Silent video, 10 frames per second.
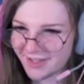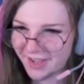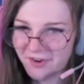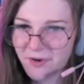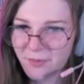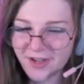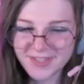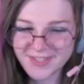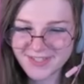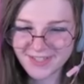I don't know why
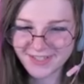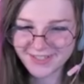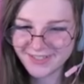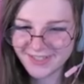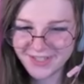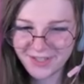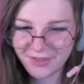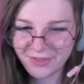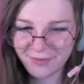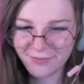this is like
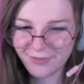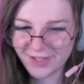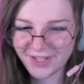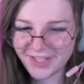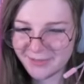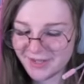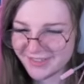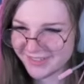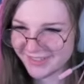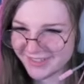the flirting
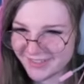method